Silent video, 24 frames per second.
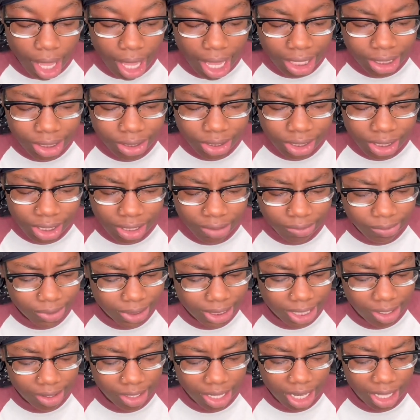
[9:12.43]
I used to live in
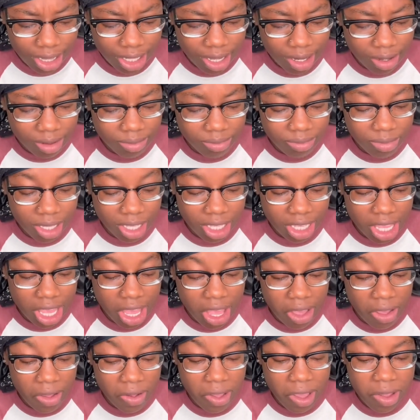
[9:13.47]
South Carolina, and
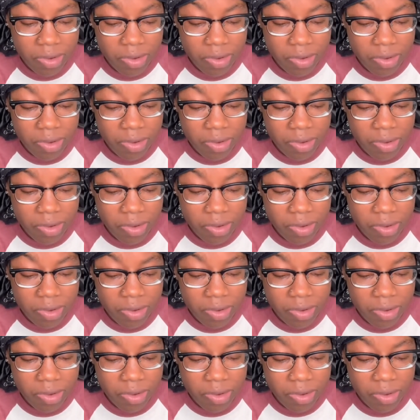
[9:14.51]
y'all,